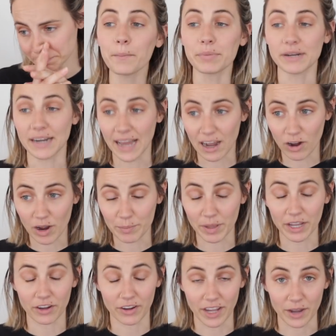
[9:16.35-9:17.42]
But now I'm
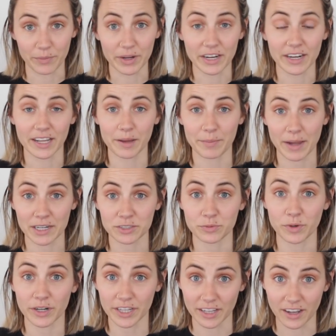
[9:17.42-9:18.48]
like, okay, we need to get back to
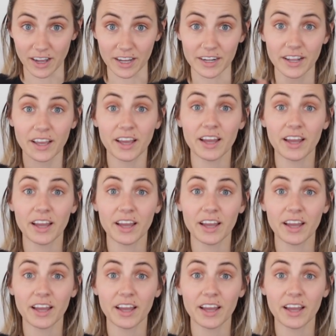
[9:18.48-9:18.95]
working on